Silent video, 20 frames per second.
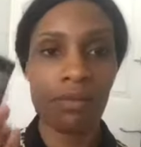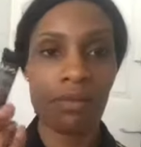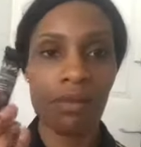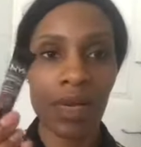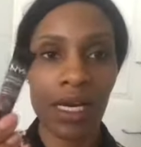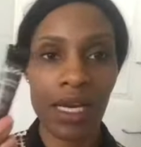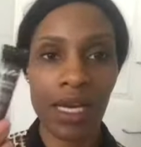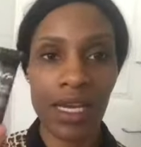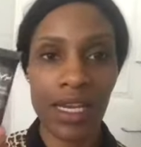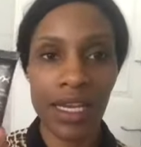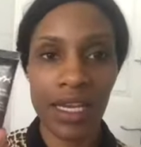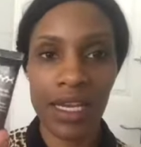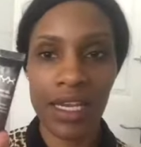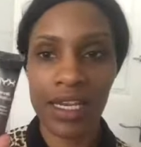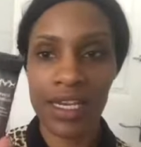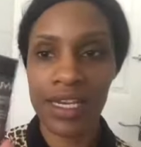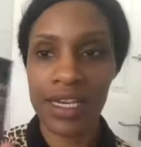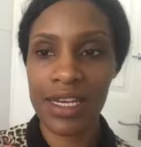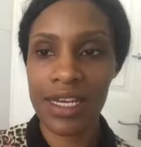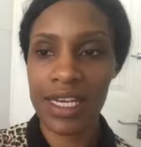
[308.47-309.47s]
my
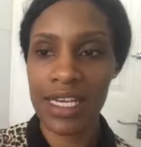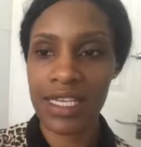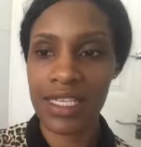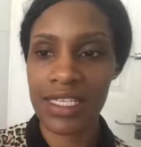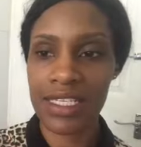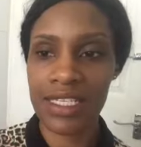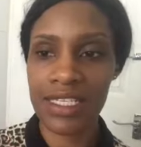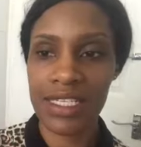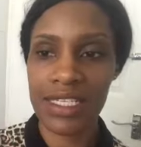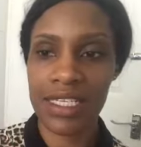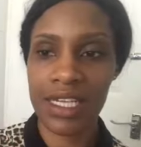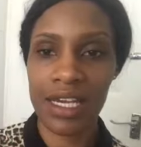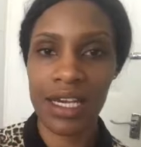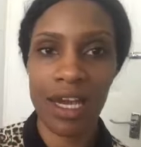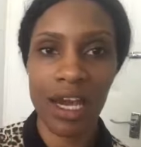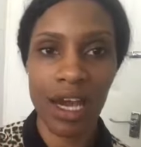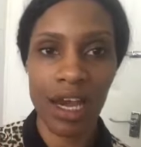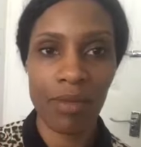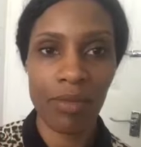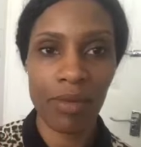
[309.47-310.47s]
NYX
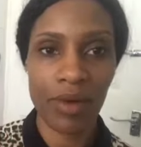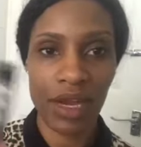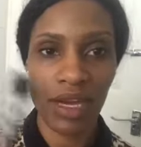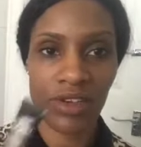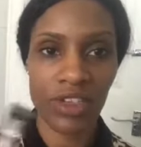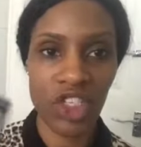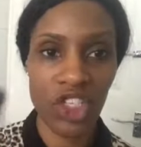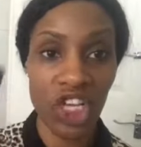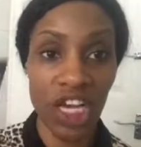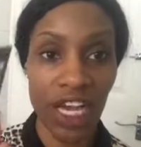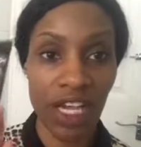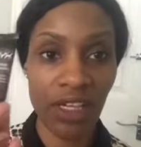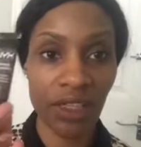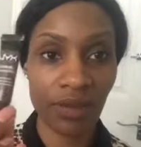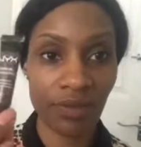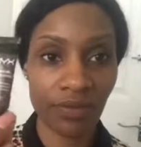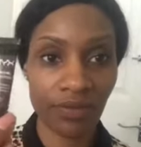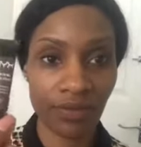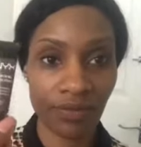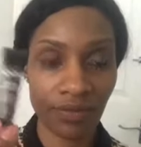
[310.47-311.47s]
eyebrow gel
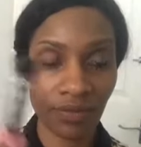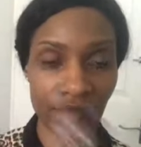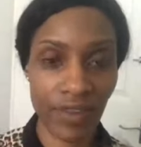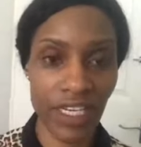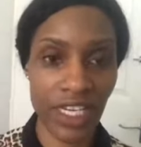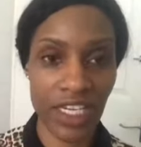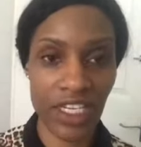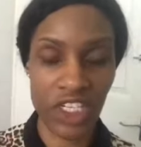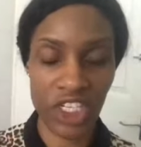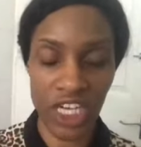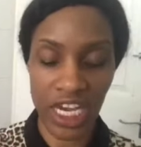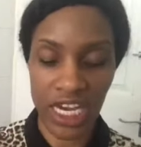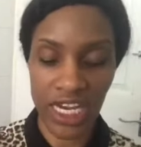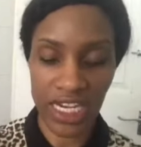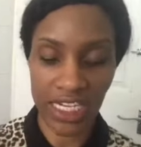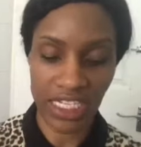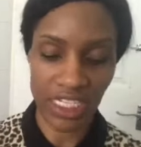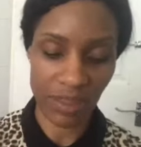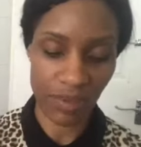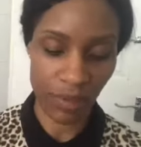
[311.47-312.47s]
in shade
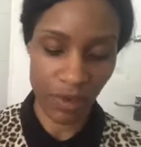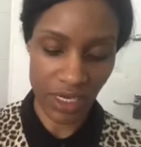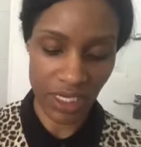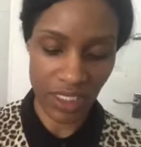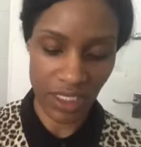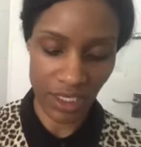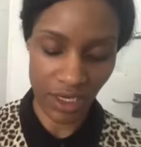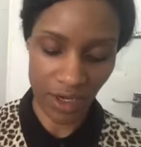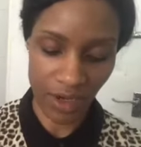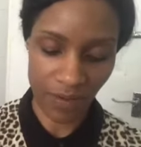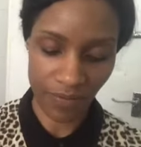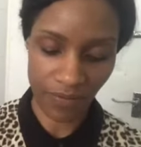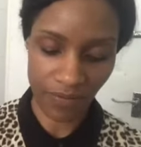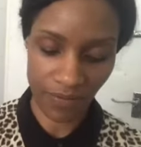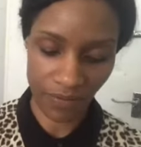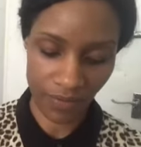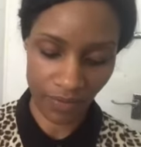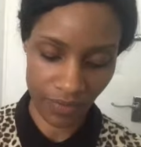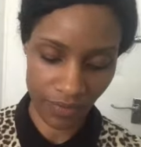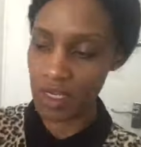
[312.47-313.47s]
Expresso.
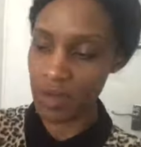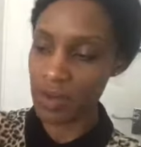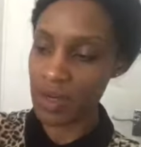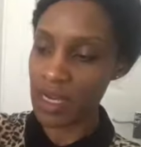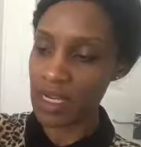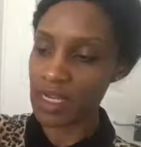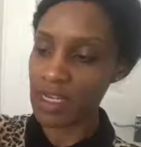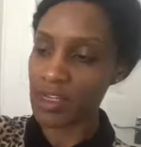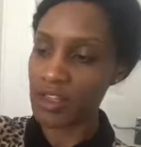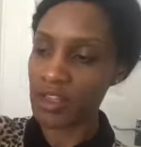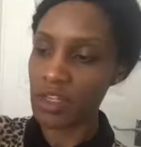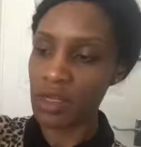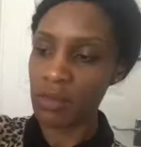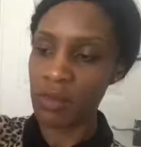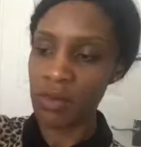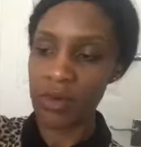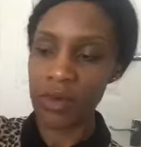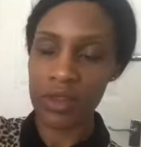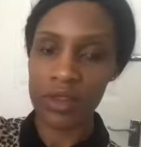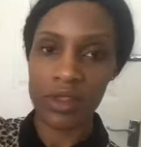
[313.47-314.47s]
So I literally
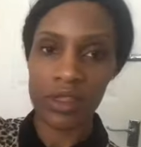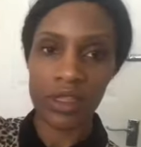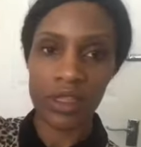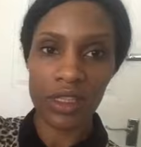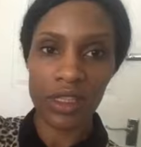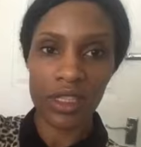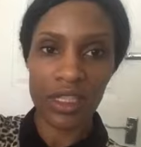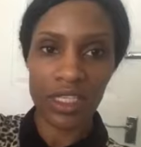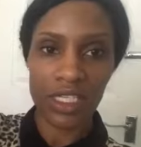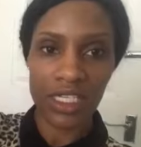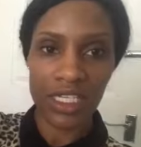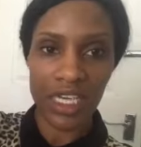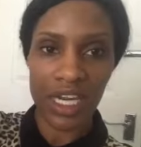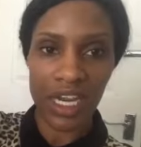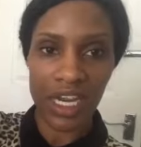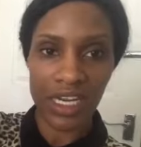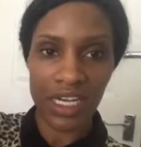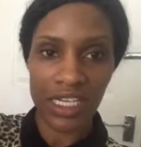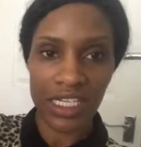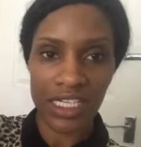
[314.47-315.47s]
put the
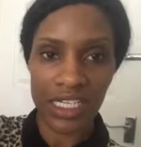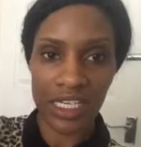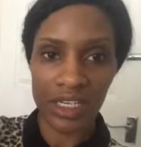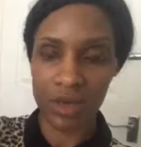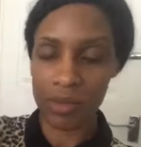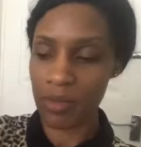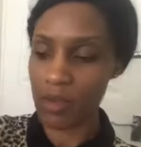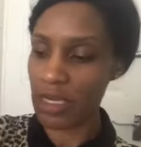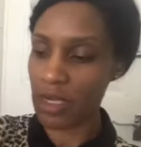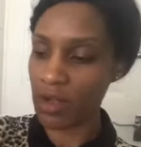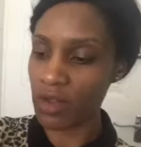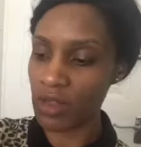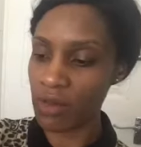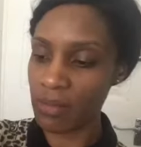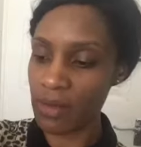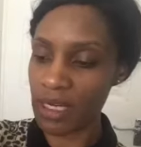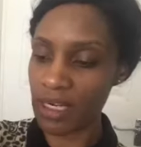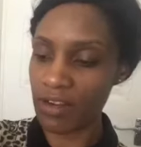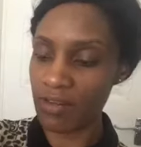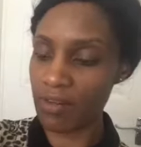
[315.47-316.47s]
tiniest little bit on the
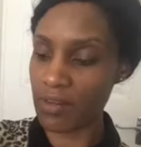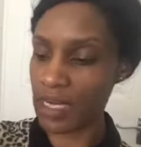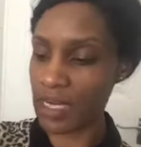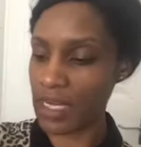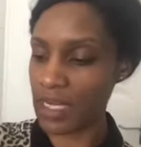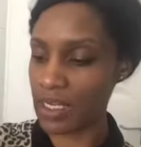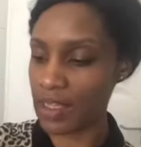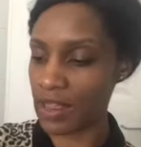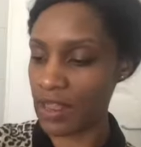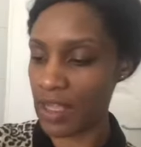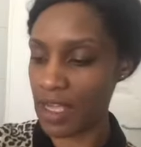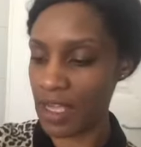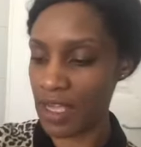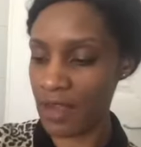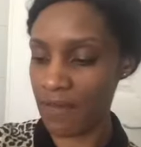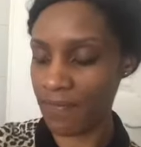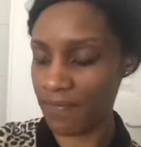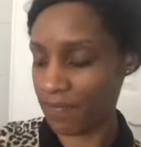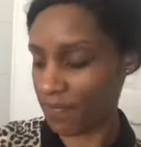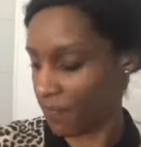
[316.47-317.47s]
back of my hand there.